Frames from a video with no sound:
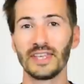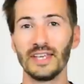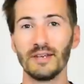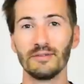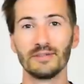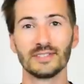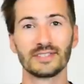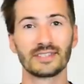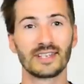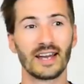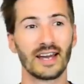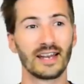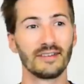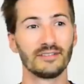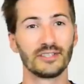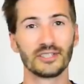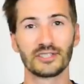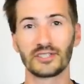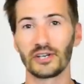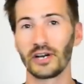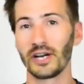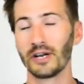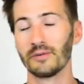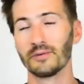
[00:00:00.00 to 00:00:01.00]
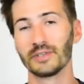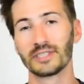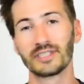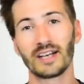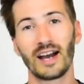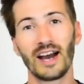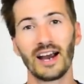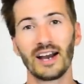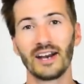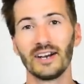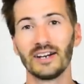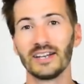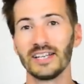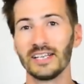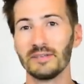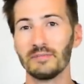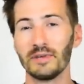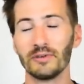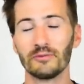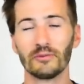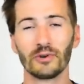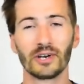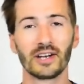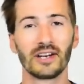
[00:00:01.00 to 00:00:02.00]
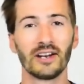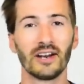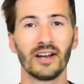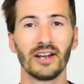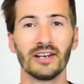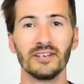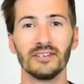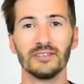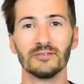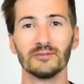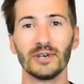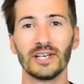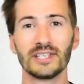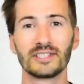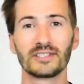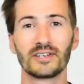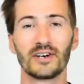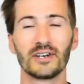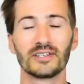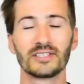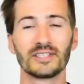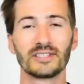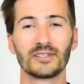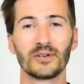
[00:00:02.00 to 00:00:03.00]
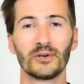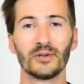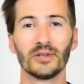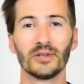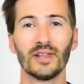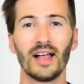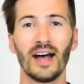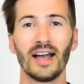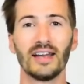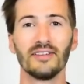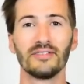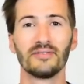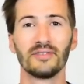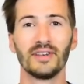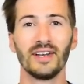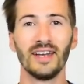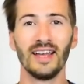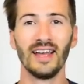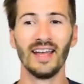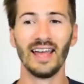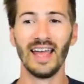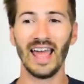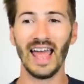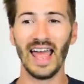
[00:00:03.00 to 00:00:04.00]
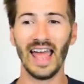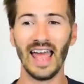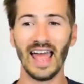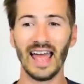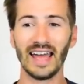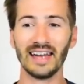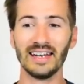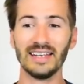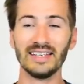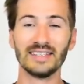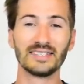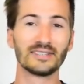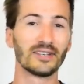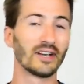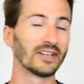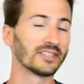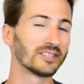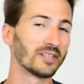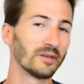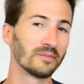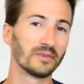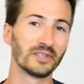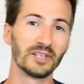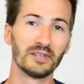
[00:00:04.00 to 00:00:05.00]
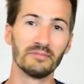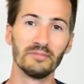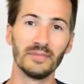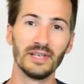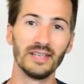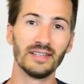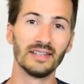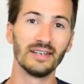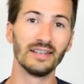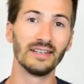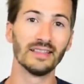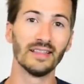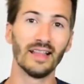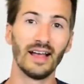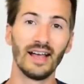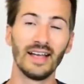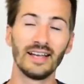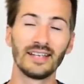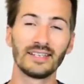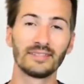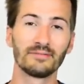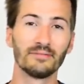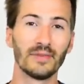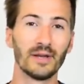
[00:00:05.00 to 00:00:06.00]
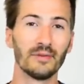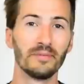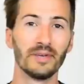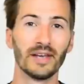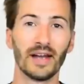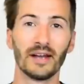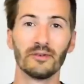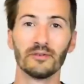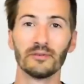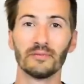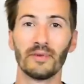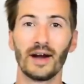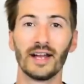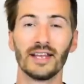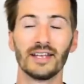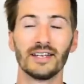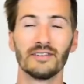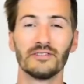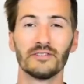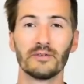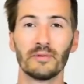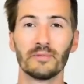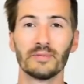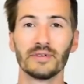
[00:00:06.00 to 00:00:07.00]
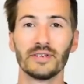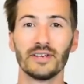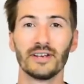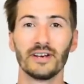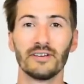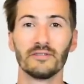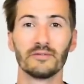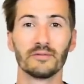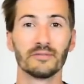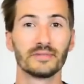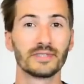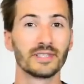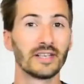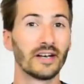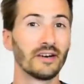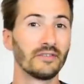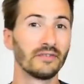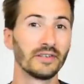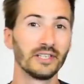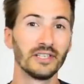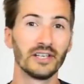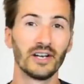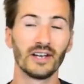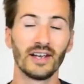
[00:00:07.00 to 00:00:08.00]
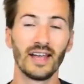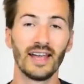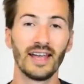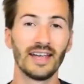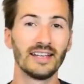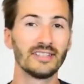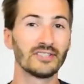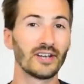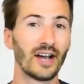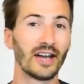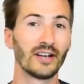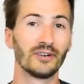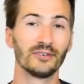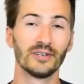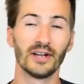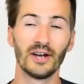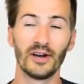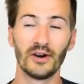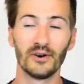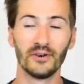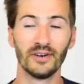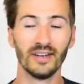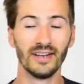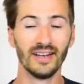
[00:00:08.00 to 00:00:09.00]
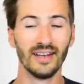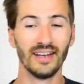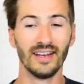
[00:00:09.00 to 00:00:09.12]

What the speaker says: He was kind of just already retired. He'd been working on race cars his whole life. And he saw something in me that he liked. Maybe I reminded him of himself at a young age. I don't know.